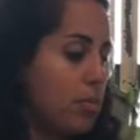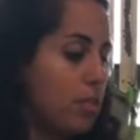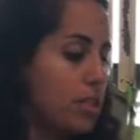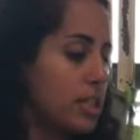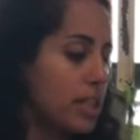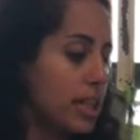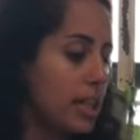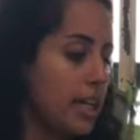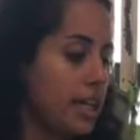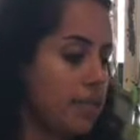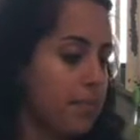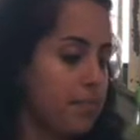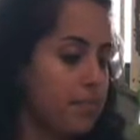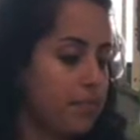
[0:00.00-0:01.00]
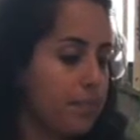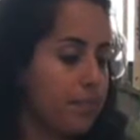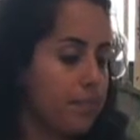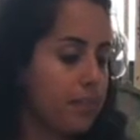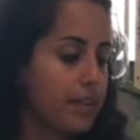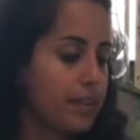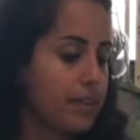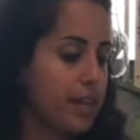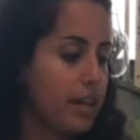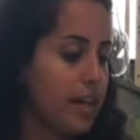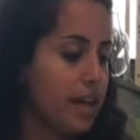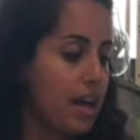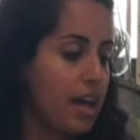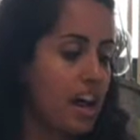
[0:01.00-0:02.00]
more second.
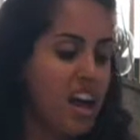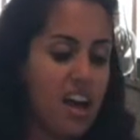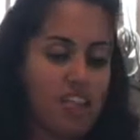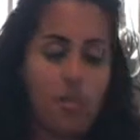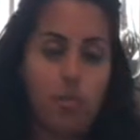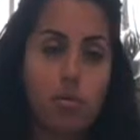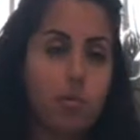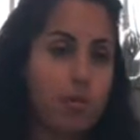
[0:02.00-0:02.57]
And then we'll